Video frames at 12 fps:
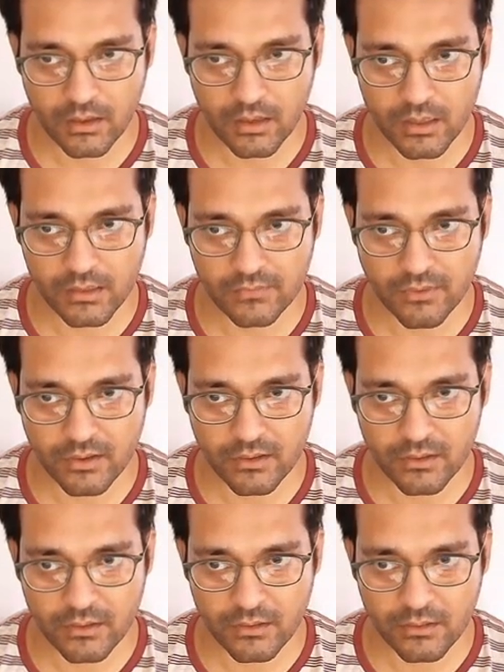It's
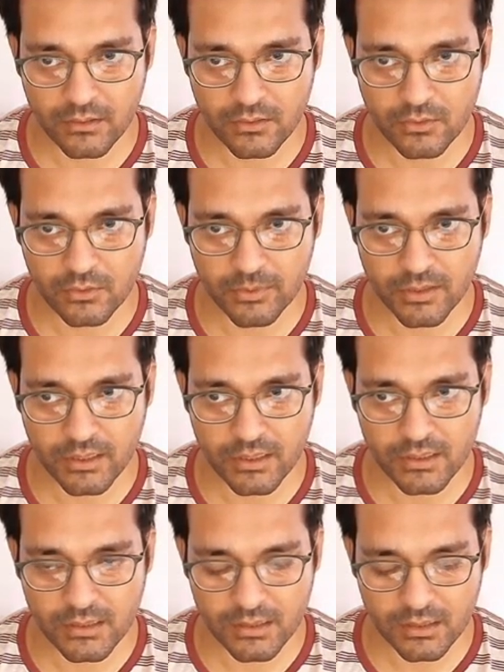fun to be
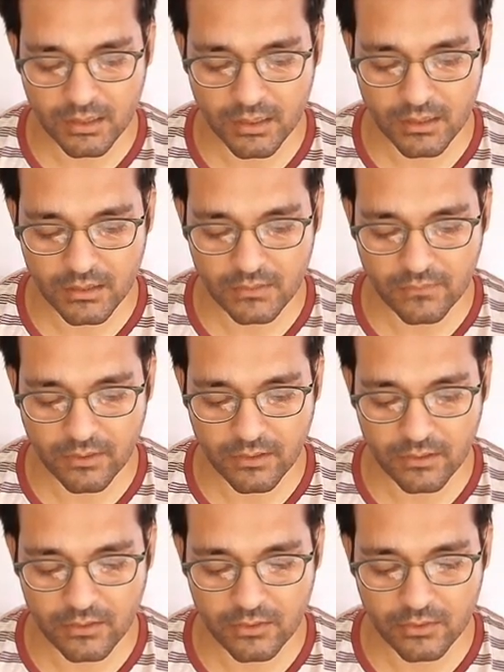this, it's
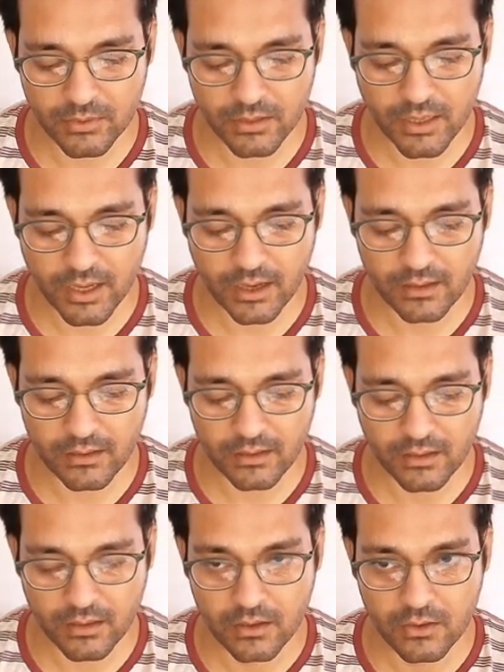fun to be that.
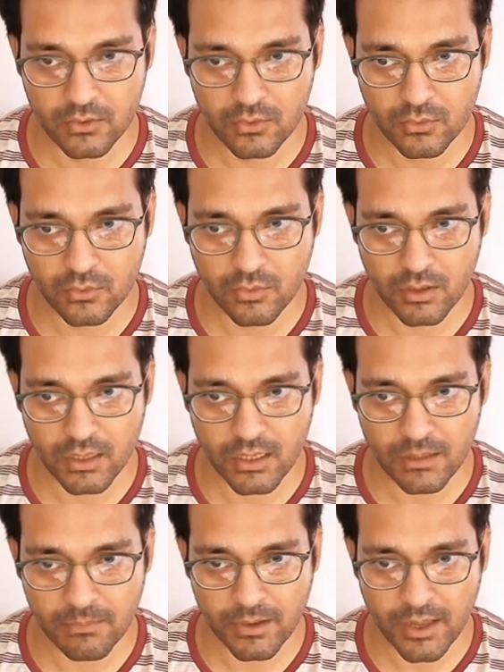To
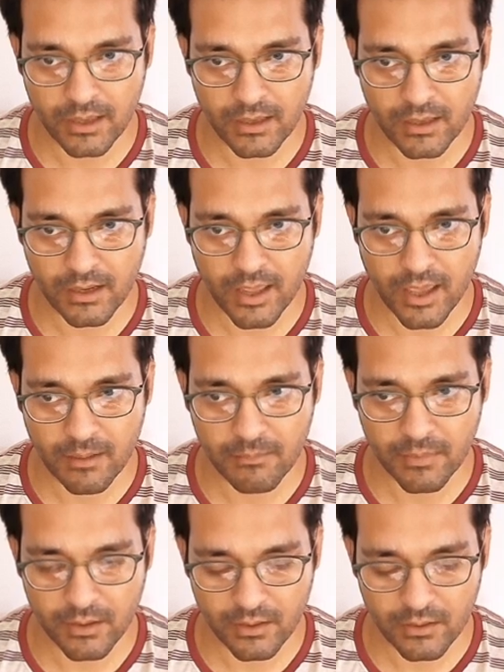leap like a
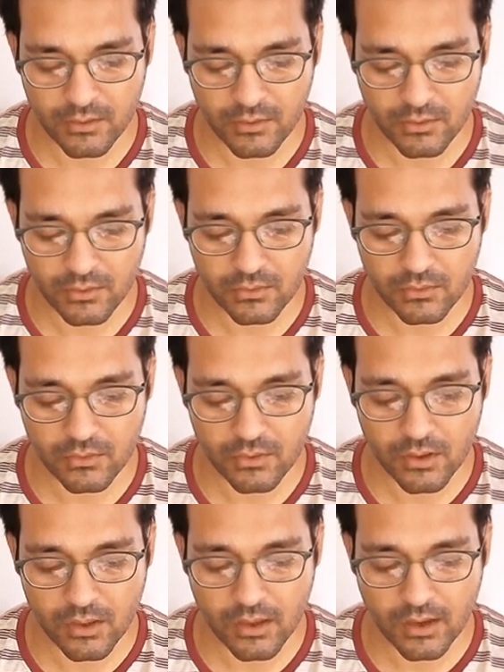lamb, to
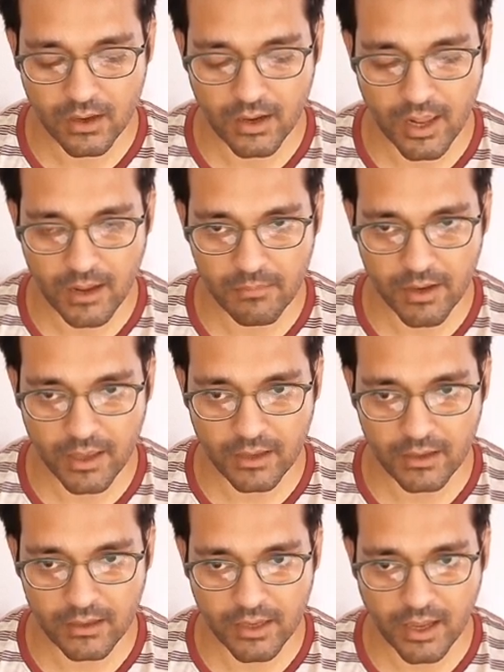climb
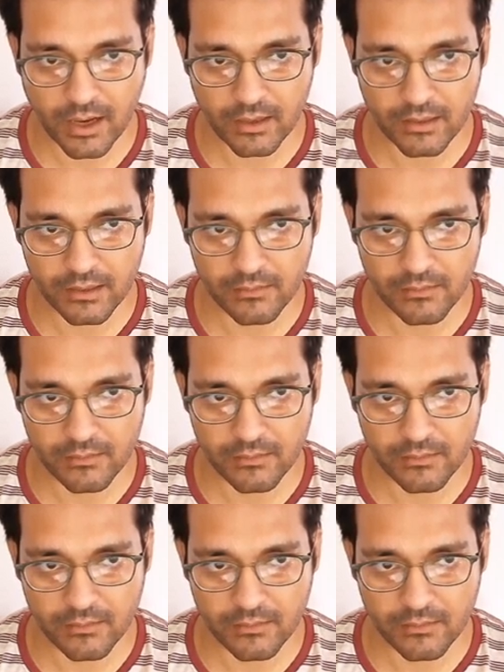like a cat.